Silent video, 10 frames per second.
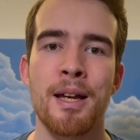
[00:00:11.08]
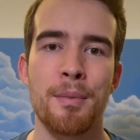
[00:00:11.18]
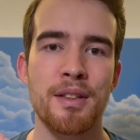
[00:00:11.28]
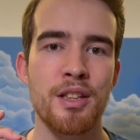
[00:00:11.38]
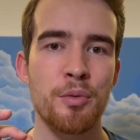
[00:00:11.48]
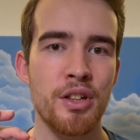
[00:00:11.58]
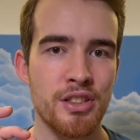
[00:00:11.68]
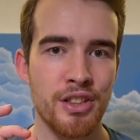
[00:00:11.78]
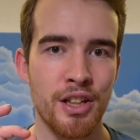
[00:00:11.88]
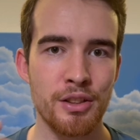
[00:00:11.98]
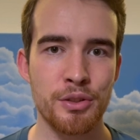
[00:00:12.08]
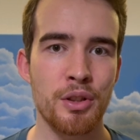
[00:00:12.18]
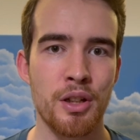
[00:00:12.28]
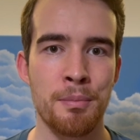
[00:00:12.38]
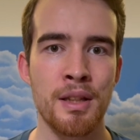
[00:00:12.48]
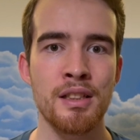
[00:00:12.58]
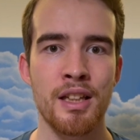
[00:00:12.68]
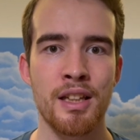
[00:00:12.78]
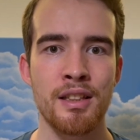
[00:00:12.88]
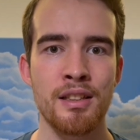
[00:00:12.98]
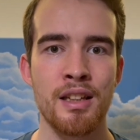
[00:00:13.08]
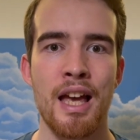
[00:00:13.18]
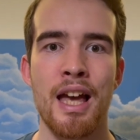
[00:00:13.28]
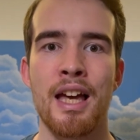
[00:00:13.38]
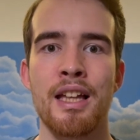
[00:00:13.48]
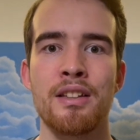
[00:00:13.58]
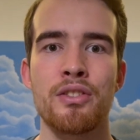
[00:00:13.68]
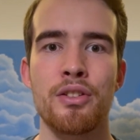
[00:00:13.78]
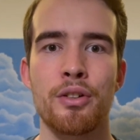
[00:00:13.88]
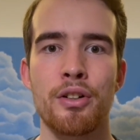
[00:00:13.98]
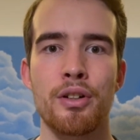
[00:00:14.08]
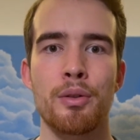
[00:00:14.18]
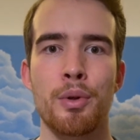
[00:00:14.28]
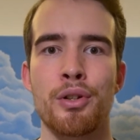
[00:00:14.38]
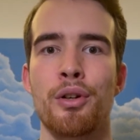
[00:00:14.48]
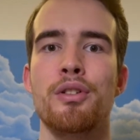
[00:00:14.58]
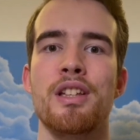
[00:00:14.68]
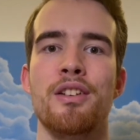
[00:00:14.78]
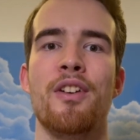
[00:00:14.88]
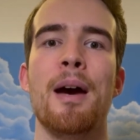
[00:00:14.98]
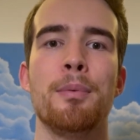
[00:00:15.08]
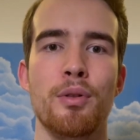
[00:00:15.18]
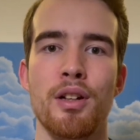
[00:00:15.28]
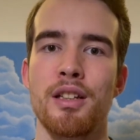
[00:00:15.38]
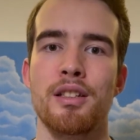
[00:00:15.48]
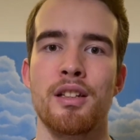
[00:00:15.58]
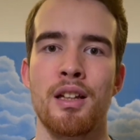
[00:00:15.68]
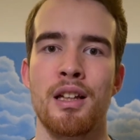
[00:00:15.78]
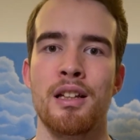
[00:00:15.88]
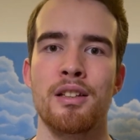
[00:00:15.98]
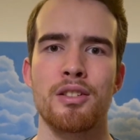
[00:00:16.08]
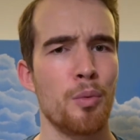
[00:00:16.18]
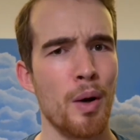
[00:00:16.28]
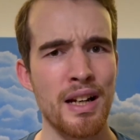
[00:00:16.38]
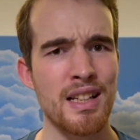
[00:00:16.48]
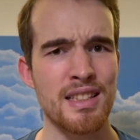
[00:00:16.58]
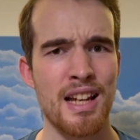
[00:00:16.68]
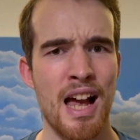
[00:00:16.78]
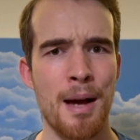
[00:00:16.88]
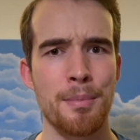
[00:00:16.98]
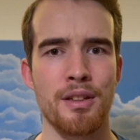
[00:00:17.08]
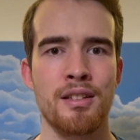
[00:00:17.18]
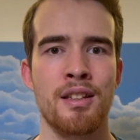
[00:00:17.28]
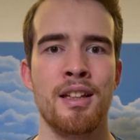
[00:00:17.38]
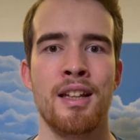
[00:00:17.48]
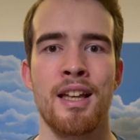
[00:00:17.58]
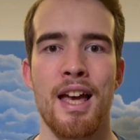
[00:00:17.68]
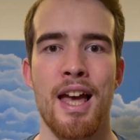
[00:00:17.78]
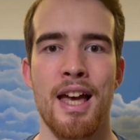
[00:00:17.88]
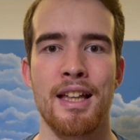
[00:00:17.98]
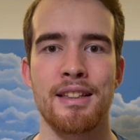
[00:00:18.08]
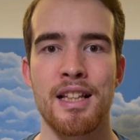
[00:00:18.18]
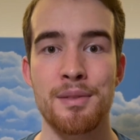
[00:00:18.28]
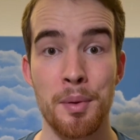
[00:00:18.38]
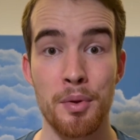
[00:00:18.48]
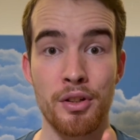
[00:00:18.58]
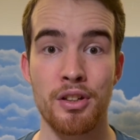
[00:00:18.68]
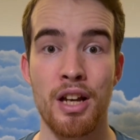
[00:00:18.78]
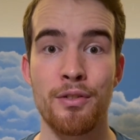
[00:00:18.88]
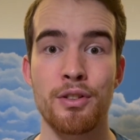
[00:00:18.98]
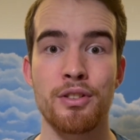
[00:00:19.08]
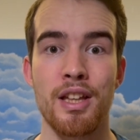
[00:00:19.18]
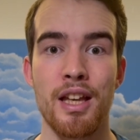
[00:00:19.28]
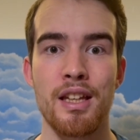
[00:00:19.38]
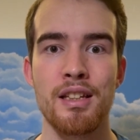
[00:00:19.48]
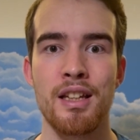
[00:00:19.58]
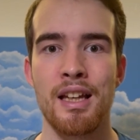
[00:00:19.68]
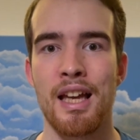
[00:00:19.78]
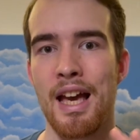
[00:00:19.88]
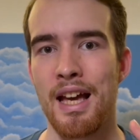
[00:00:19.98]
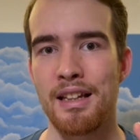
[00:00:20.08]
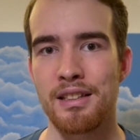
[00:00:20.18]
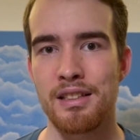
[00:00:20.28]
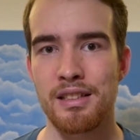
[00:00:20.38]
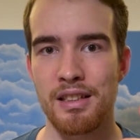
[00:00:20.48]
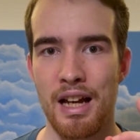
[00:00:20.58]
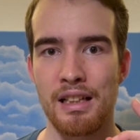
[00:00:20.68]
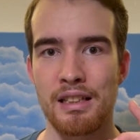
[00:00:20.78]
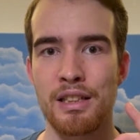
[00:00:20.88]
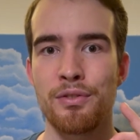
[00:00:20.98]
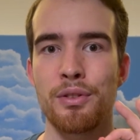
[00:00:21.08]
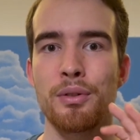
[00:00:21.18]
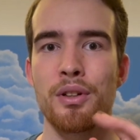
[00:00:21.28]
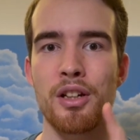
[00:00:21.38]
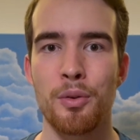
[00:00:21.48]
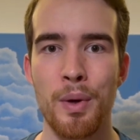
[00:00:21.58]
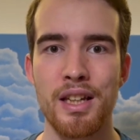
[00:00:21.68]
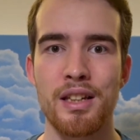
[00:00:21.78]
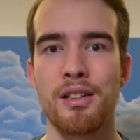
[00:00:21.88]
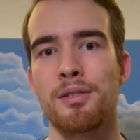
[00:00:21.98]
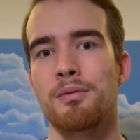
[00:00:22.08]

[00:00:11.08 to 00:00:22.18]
But then you want to scale to a million and your returns evaporate. So why does that happen? And that's what we're going to cover today. And I'll give you a quick